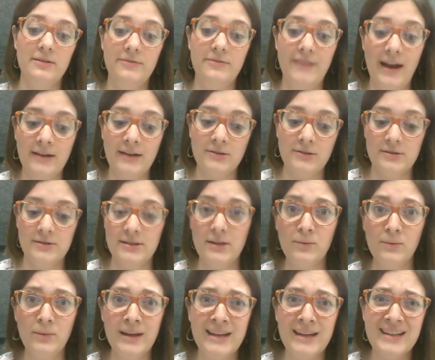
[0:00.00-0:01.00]
all the factors
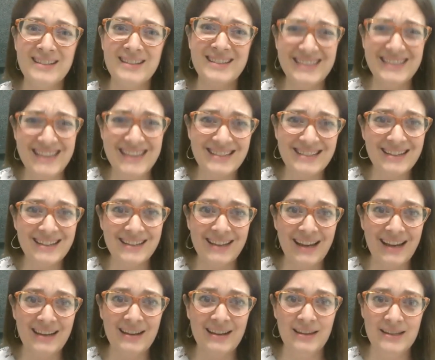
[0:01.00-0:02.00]
that went into
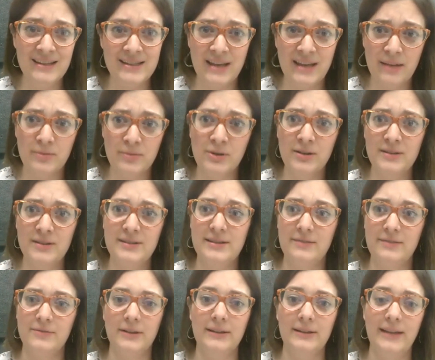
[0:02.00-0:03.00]
designating these neighborhoods,
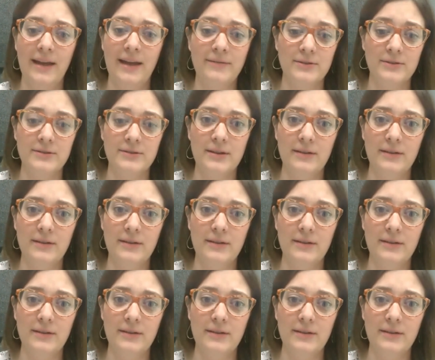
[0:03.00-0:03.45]
different levels.